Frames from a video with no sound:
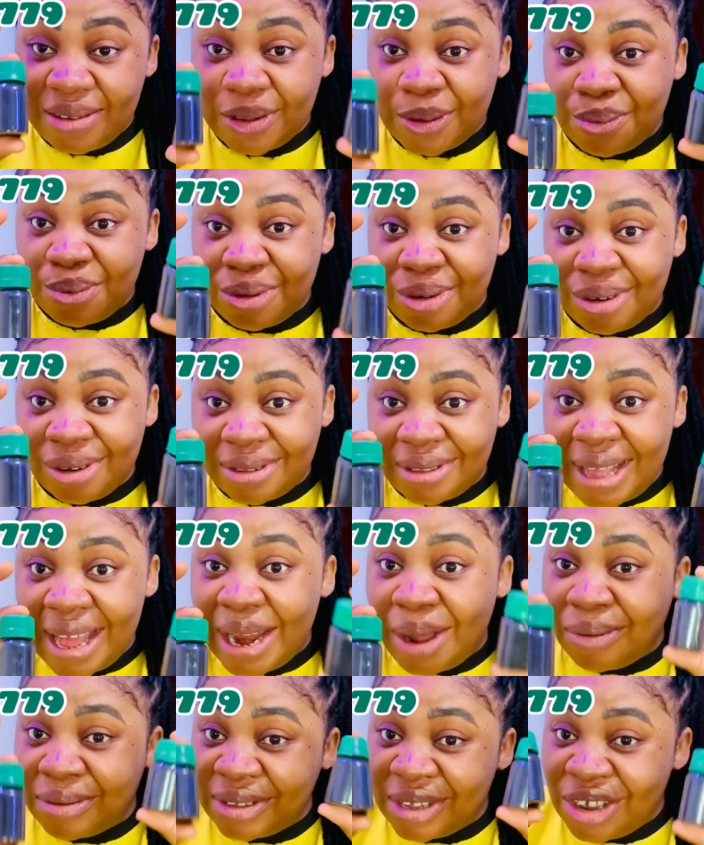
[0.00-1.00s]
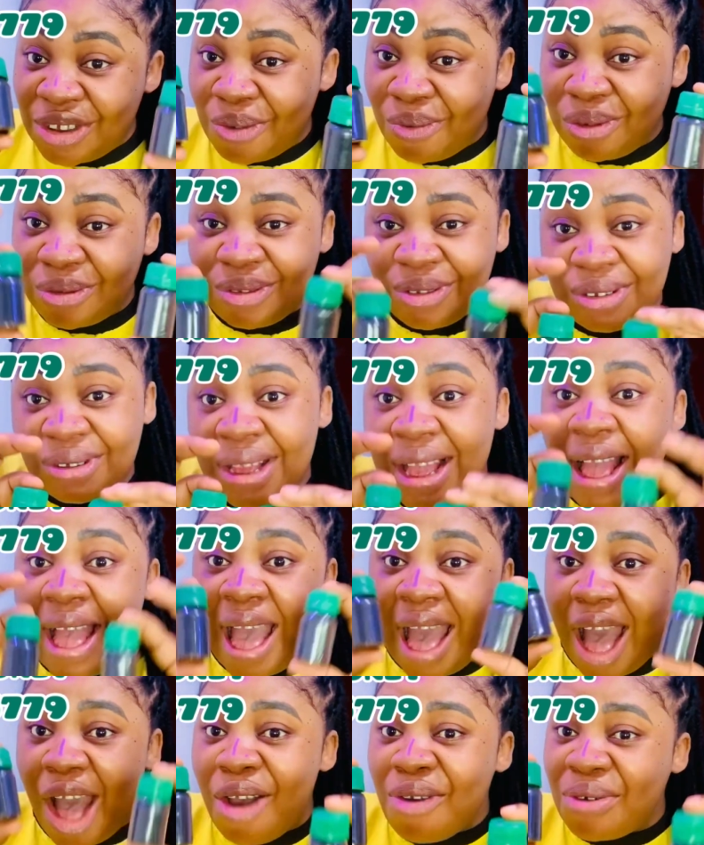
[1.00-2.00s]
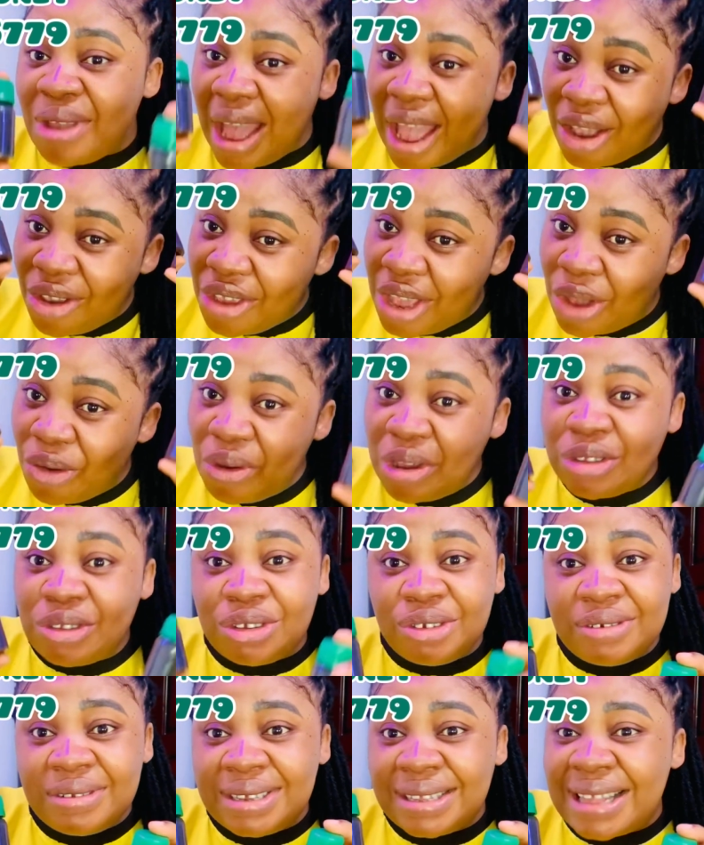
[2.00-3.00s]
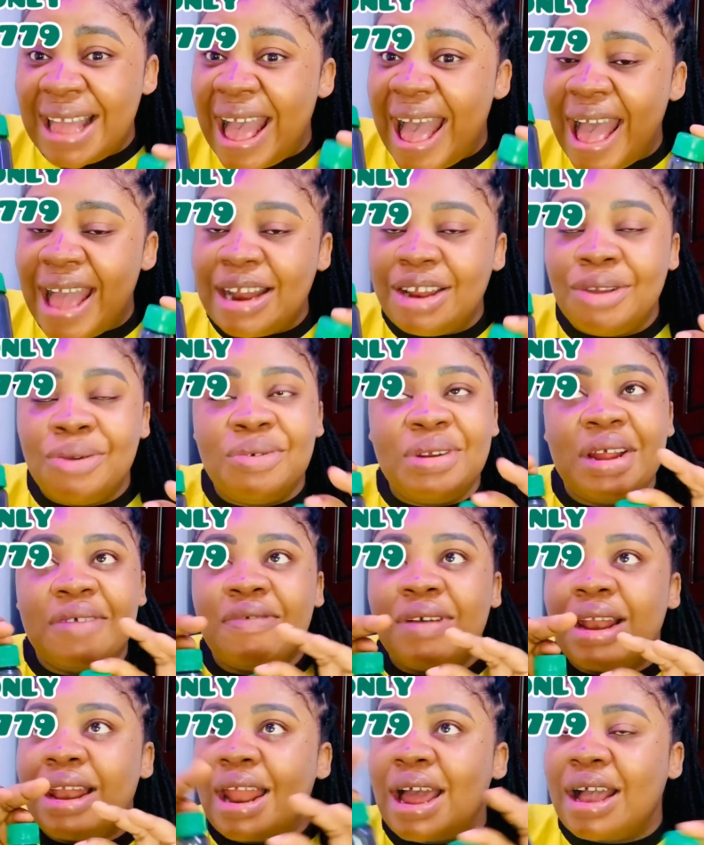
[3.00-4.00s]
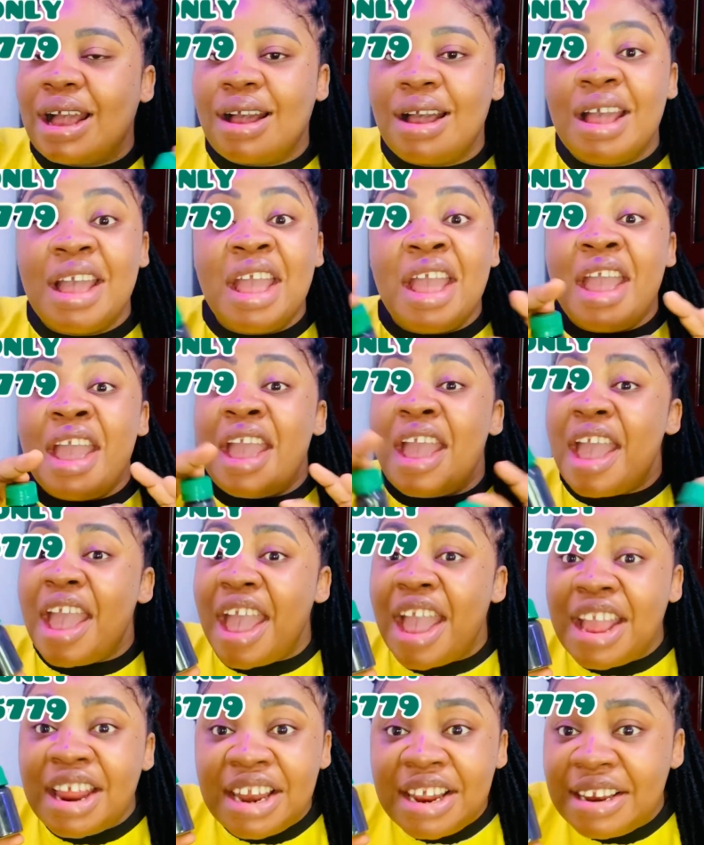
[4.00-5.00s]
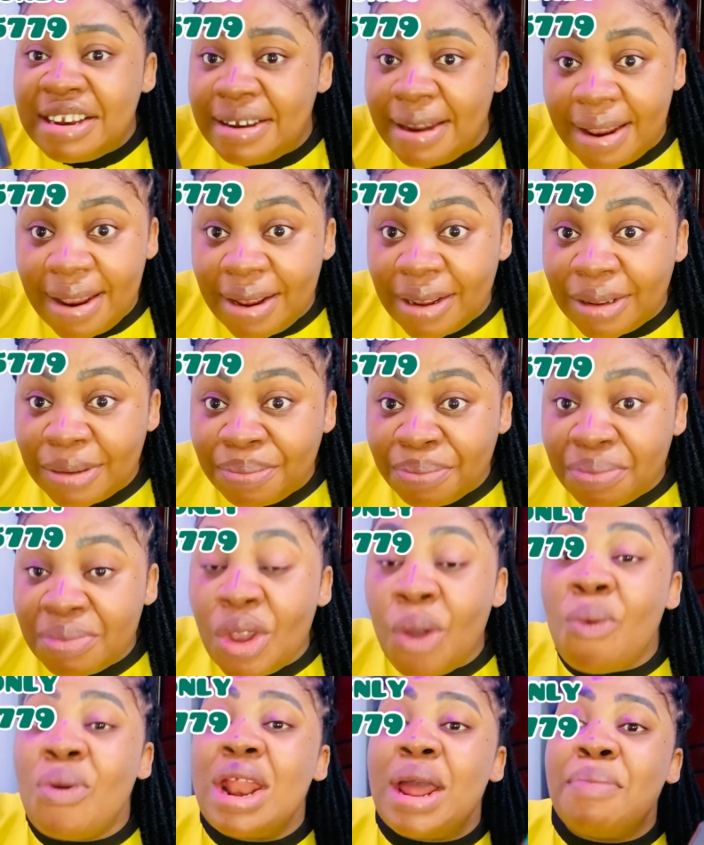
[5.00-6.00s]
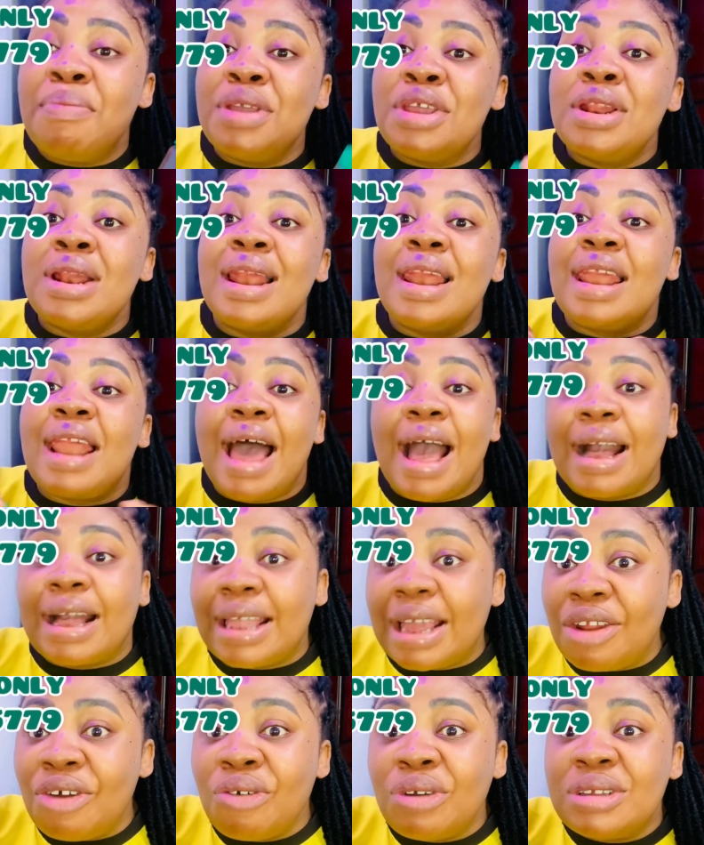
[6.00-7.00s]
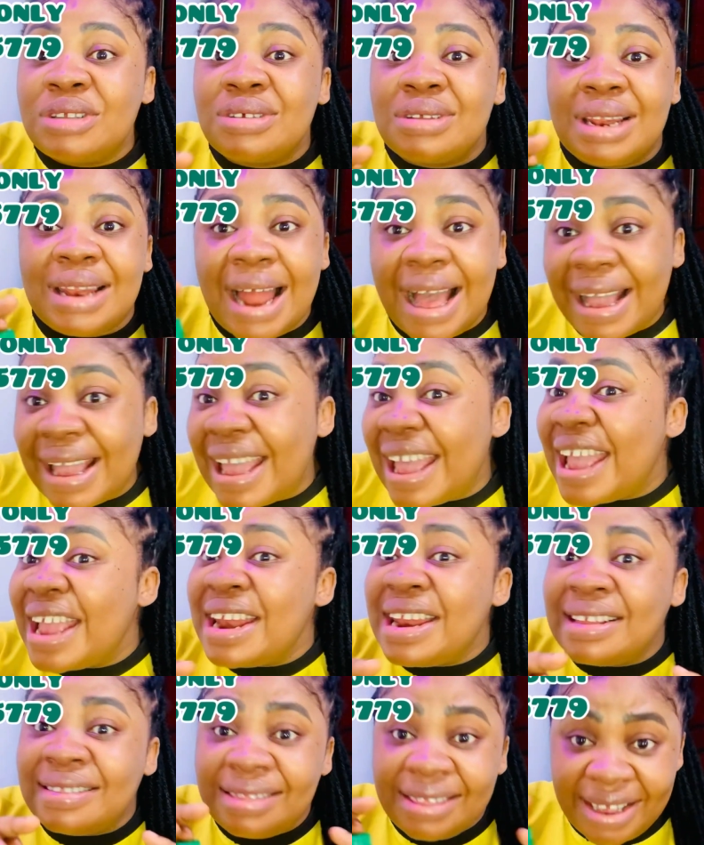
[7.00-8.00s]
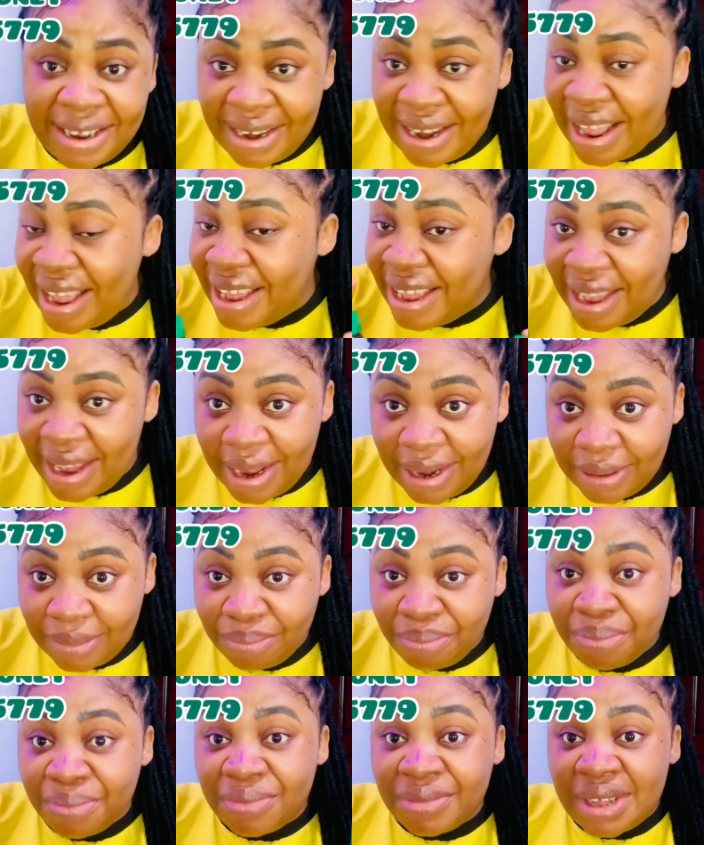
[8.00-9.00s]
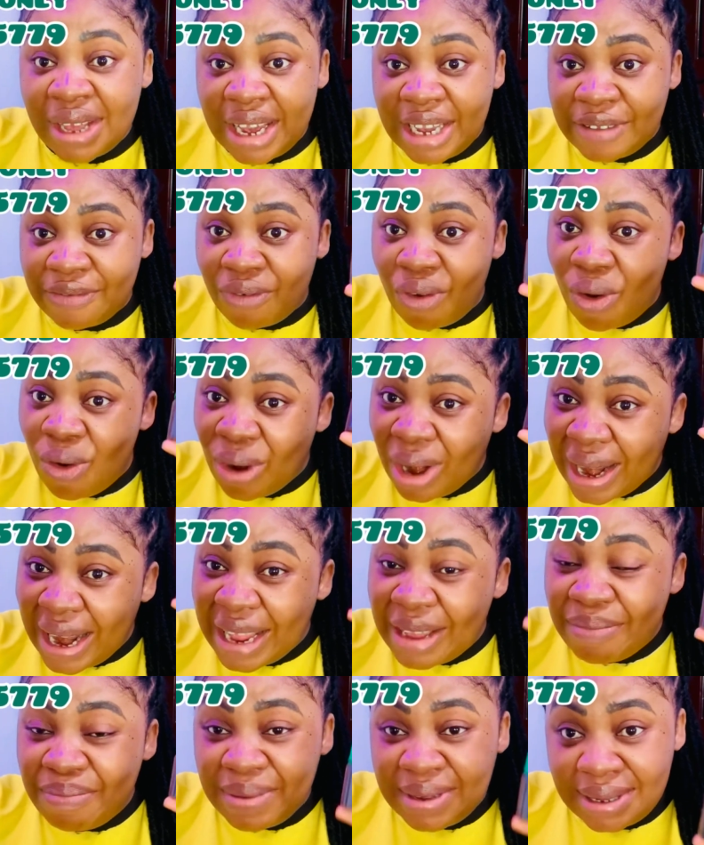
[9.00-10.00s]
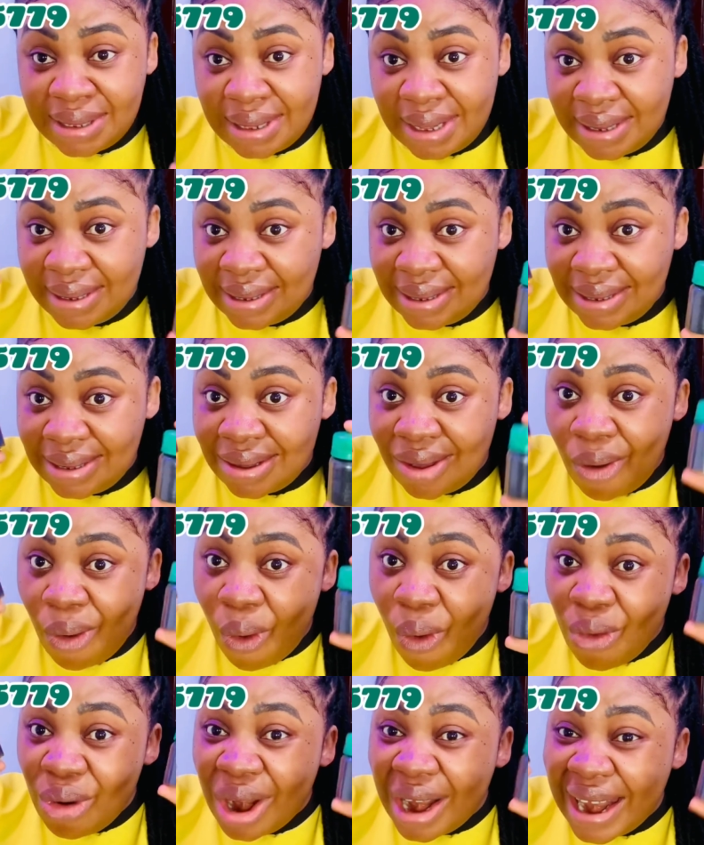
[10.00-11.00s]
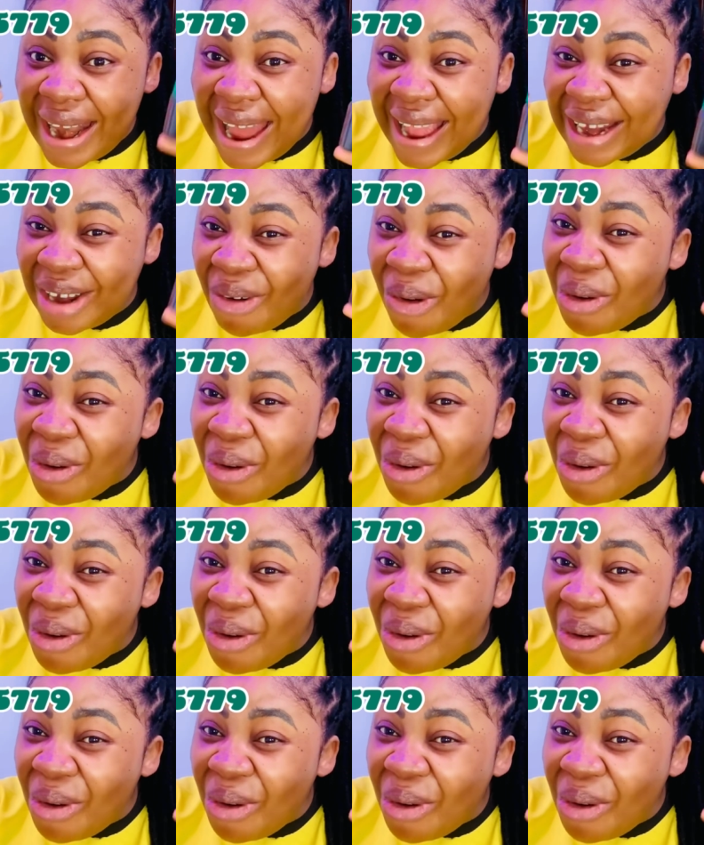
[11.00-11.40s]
product, and I'll tell you how you're going to use it, and you will never lack any day. What I mean lack, you're not going to lack anything again. It's for online business. Online.